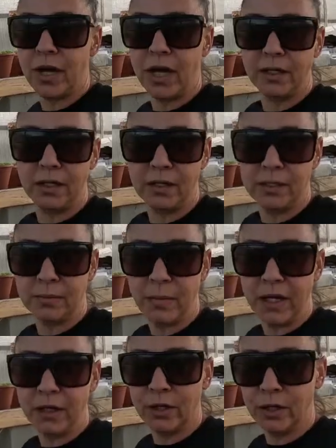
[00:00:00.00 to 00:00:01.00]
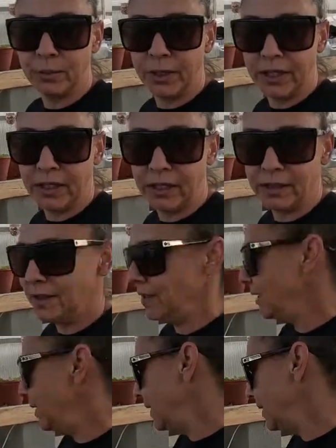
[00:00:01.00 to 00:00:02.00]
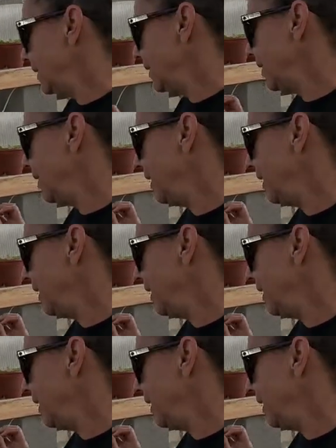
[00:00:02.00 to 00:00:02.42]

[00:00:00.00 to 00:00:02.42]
that is my current plan, is